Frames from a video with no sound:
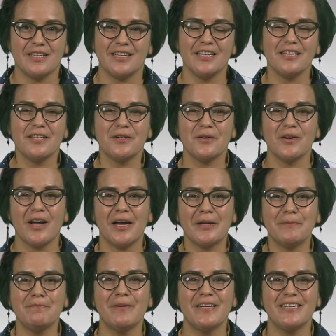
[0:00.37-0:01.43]
Hello,
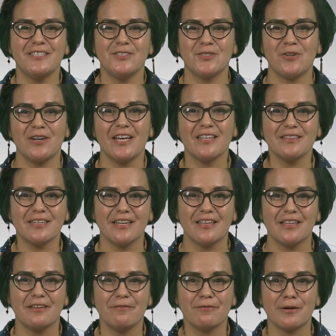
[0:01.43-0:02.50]
I'm Marisol
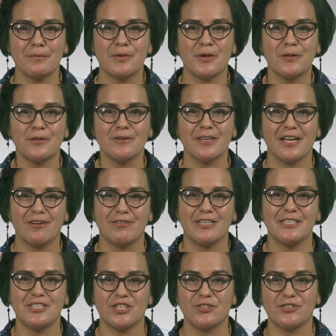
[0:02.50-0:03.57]
Andrade from Yolo County
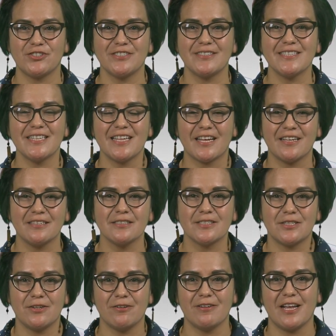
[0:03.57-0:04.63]
Children's Alliance,
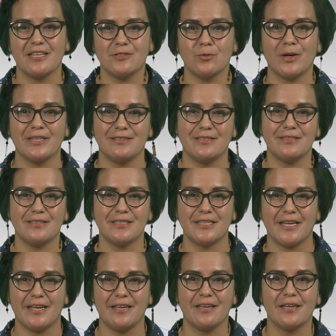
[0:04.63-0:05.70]
known as
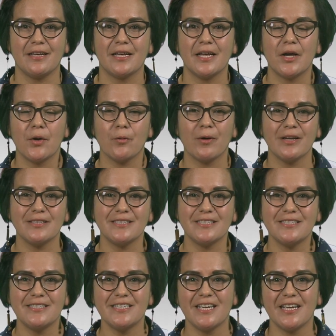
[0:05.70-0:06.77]
YCCA.
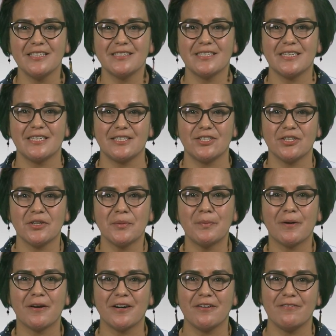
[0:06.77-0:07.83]
YCCA is an integral
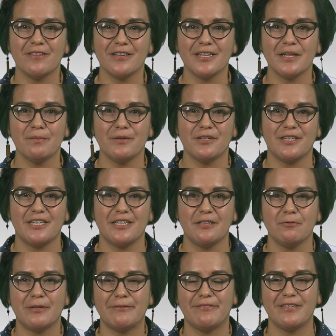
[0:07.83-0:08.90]
part of the community
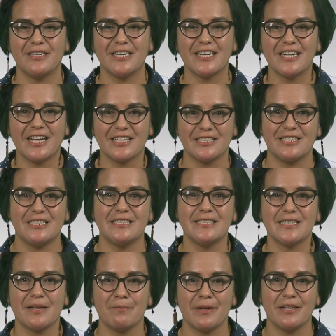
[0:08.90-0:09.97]
weaving connections
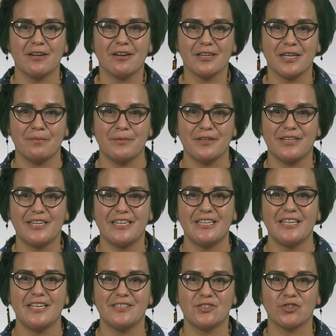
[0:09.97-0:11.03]
that make our community
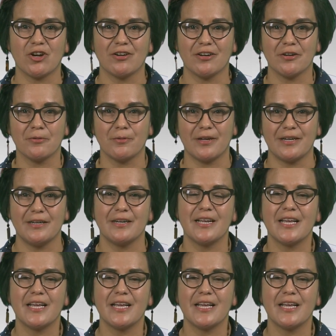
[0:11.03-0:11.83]
a stronger one.